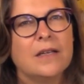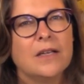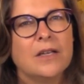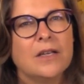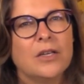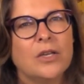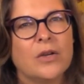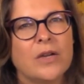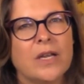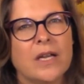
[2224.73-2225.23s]

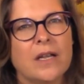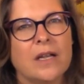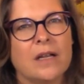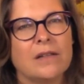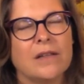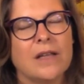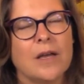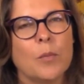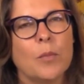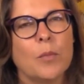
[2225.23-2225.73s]
you're getting
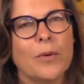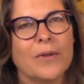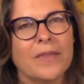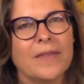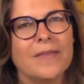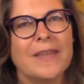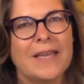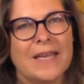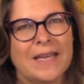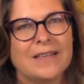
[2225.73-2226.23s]
a lot more
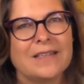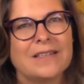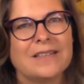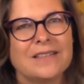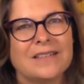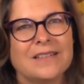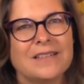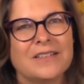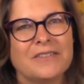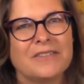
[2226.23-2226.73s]
than that,
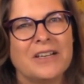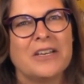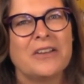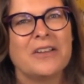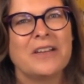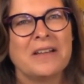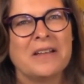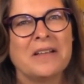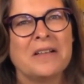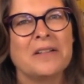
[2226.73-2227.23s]
right?
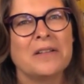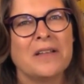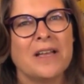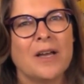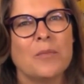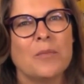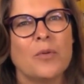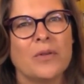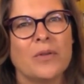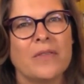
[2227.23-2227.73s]
You're getting a
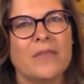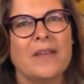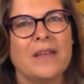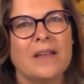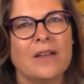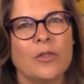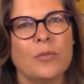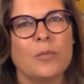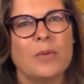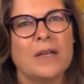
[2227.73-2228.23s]
lot more than the
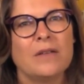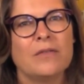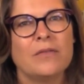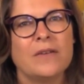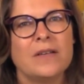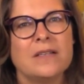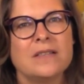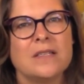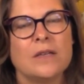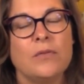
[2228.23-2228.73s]
health
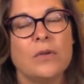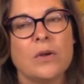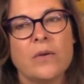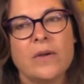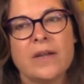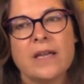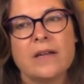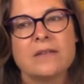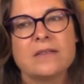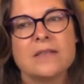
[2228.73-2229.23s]
benefits. If you're
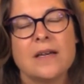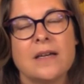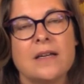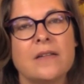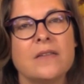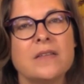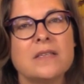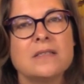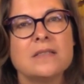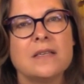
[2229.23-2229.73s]
going outside
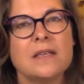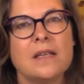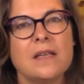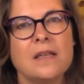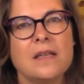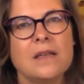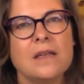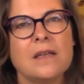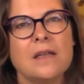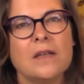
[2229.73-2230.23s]
in the
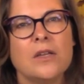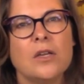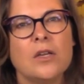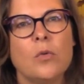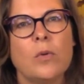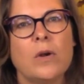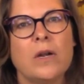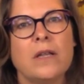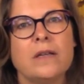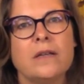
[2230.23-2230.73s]
city,
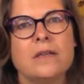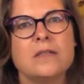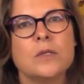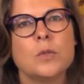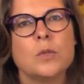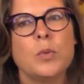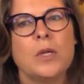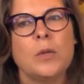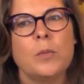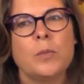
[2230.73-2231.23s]
you're running
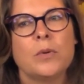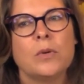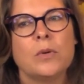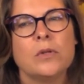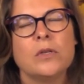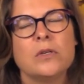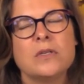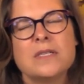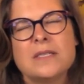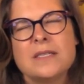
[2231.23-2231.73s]
into people,
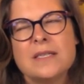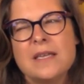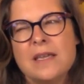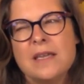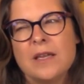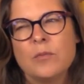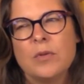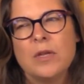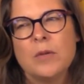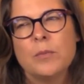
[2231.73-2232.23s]
you're
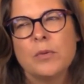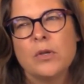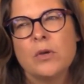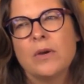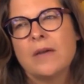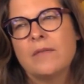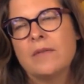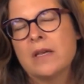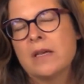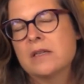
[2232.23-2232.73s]
seeing people, you're
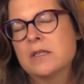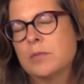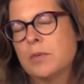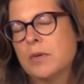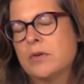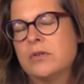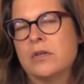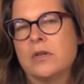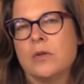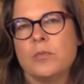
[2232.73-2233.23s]
having
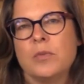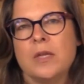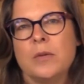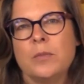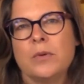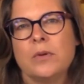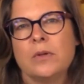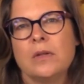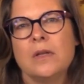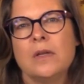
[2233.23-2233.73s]
exposure to
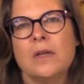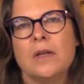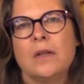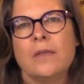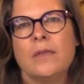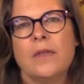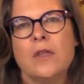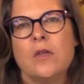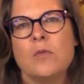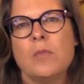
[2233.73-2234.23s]
people
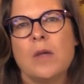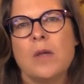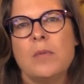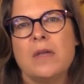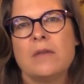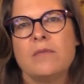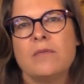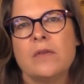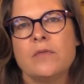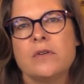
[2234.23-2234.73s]
that you maybe
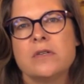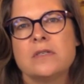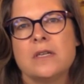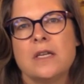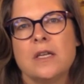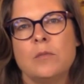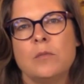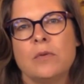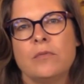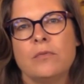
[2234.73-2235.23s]
have never
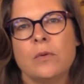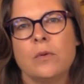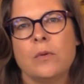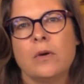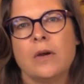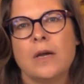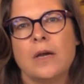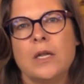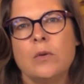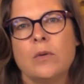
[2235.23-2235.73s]
seen
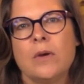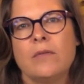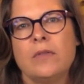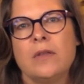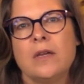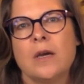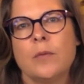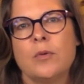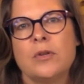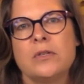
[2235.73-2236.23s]
before. And you have
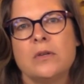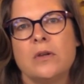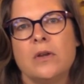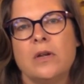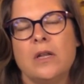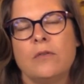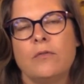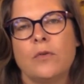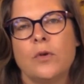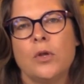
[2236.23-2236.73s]
the
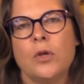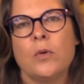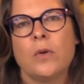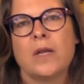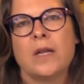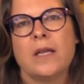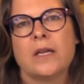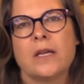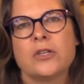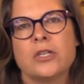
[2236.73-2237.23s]
opportunity for new
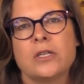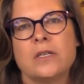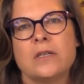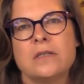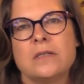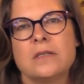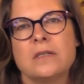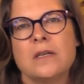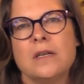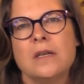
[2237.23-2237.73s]

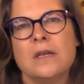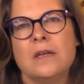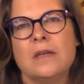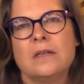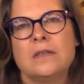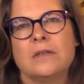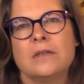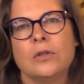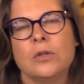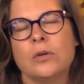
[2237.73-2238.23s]
connections,
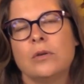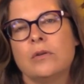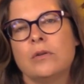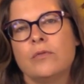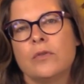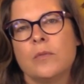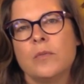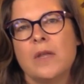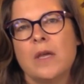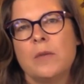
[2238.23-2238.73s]
to learn
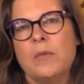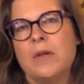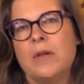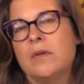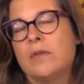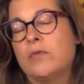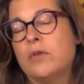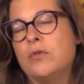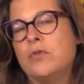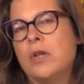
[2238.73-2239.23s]
from them,
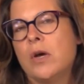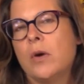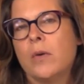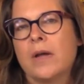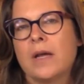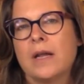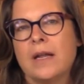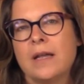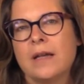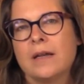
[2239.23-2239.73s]
even if you don't
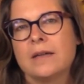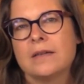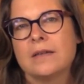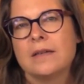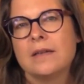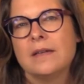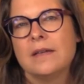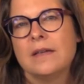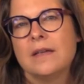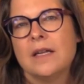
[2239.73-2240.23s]
connect.
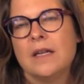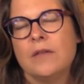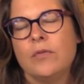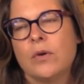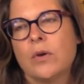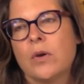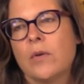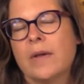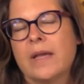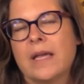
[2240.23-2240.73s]
And if
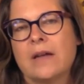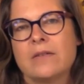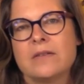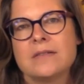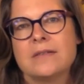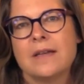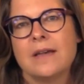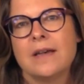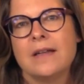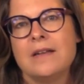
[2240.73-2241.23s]
you're going
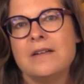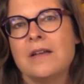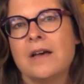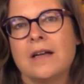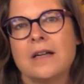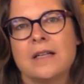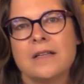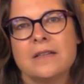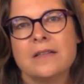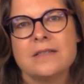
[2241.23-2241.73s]
outside,
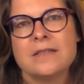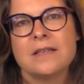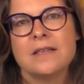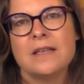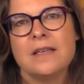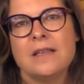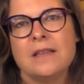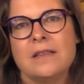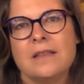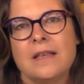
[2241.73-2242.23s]
not in the
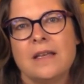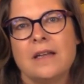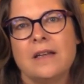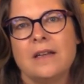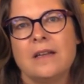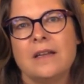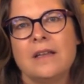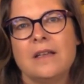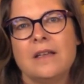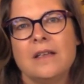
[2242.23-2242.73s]
city,
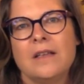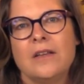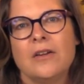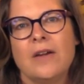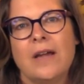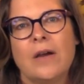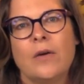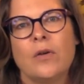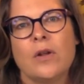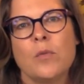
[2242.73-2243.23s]
then
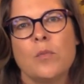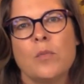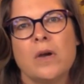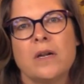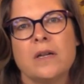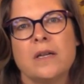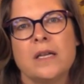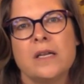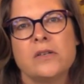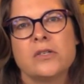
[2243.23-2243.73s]
you're out
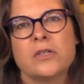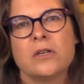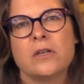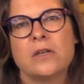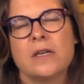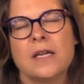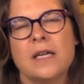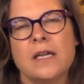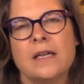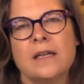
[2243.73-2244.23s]
among
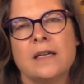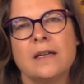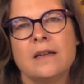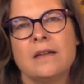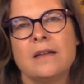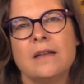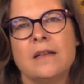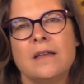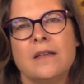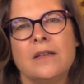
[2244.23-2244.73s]
nature
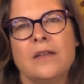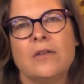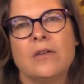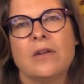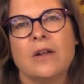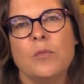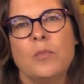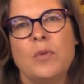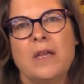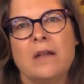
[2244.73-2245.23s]
and you're
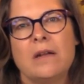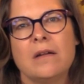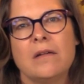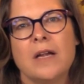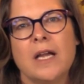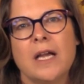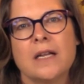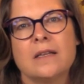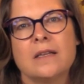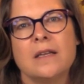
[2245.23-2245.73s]
going to be
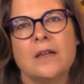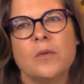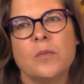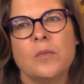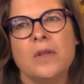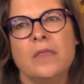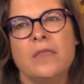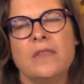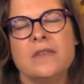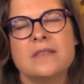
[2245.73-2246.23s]
interacting
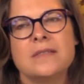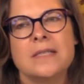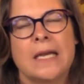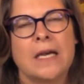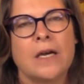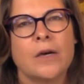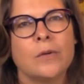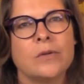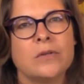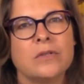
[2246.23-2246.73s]
with the
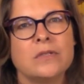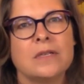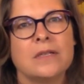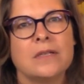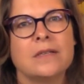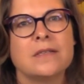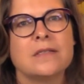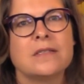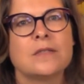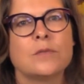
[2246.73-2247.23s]
sounds
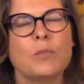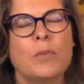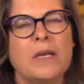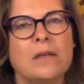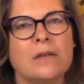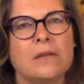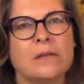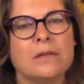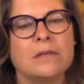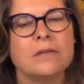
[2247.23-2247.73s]
and the
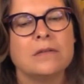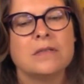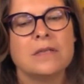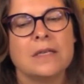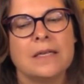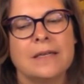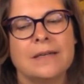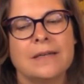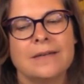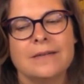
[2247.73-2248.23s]
smells
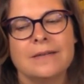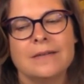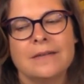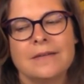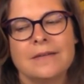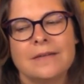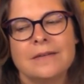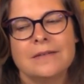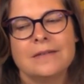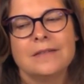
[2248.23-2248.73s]
and,
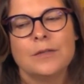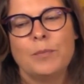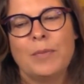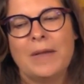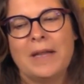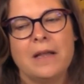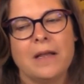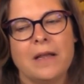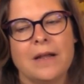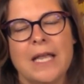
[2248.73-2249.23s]

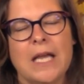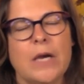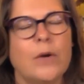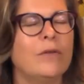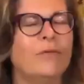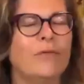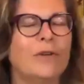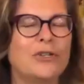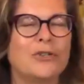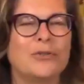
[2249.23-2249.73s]
depending on how
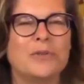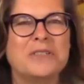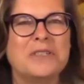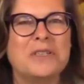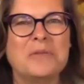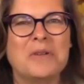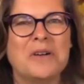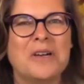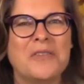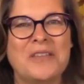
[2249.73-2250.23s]
adventurous
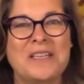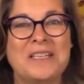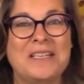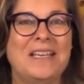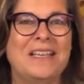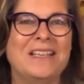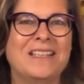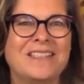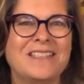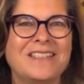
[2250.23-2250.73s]
you are, the
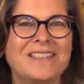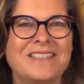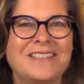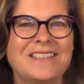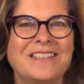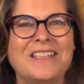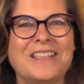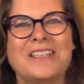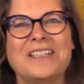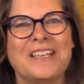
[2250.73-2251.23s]
tastes
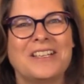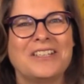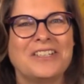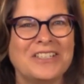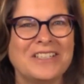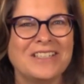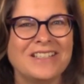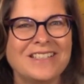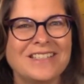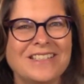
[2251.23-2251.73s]
and the
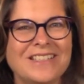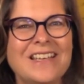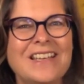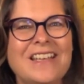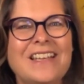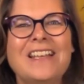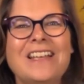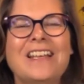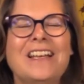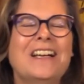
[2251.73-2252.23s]
touches
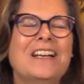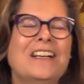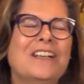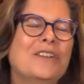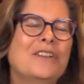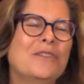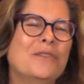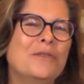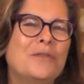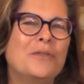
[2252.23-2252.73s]

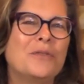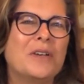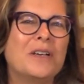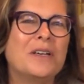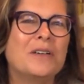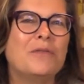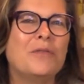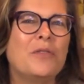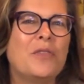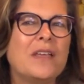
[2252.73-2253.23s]
of
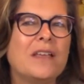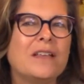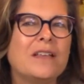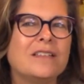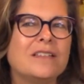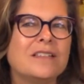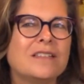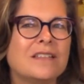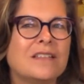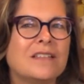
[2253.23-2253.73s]

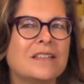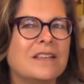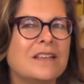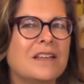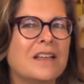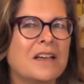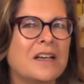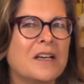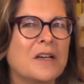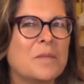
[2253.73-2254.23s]
things that
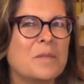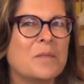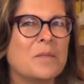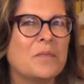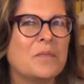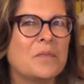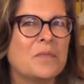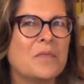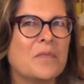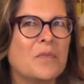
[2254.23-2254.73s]

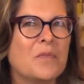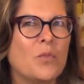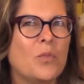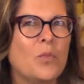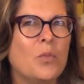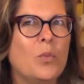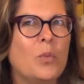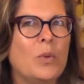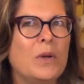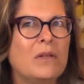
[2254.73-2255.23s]

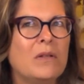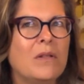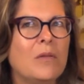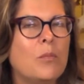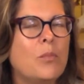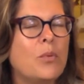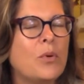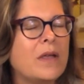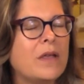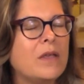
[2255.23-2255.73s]
will
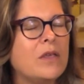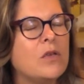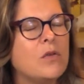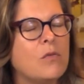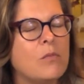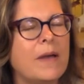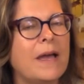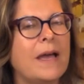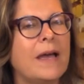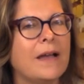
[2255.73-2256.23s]
bring
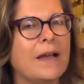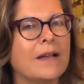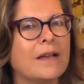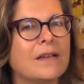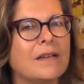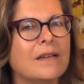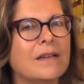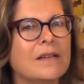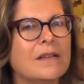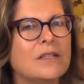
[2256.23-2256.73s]
you
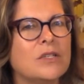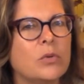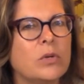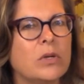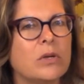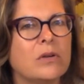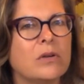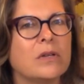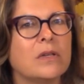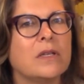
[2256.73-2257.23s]
back to
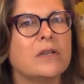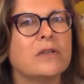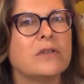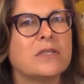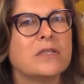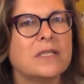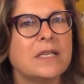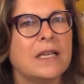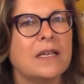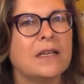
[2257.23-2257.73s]
an earlier
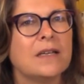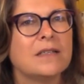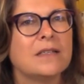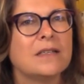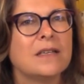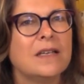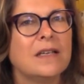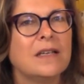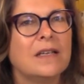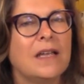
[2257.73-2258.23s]

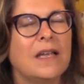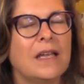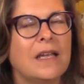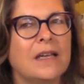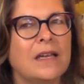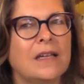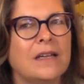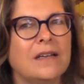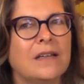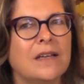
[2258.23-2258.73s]
state
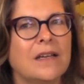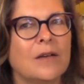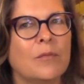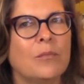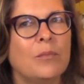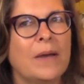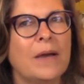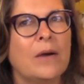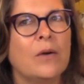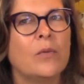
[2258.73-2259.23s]
and
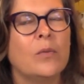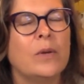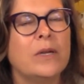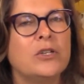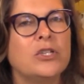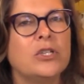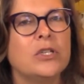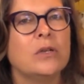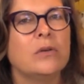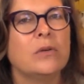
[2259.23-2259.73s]
about
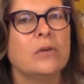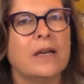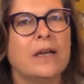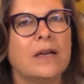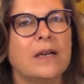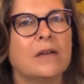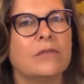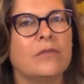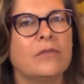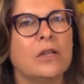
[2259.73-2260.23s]
which you
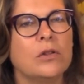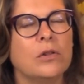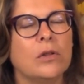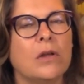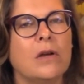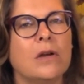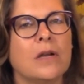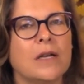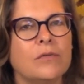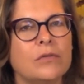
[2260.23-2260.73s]
have a
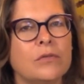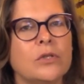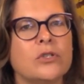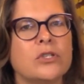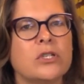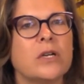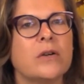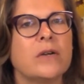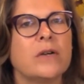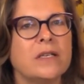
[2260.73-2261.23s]
long
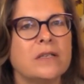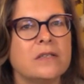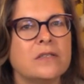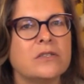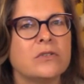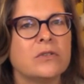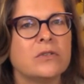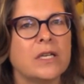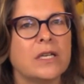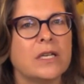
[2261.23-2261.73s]
evolutionary
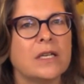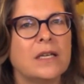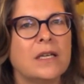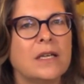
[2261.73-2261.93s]
history,